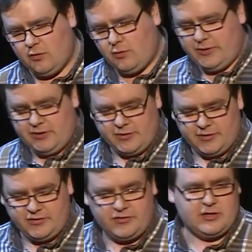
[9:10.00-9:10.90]
what we
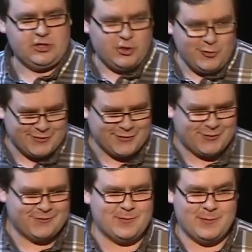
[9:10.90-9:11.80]
learned so that you can
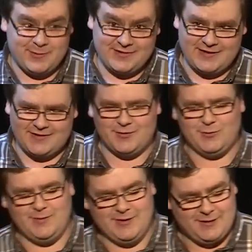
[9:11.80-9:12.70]
learn from the mistakes that
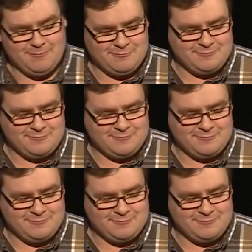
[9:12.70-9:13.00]
we made.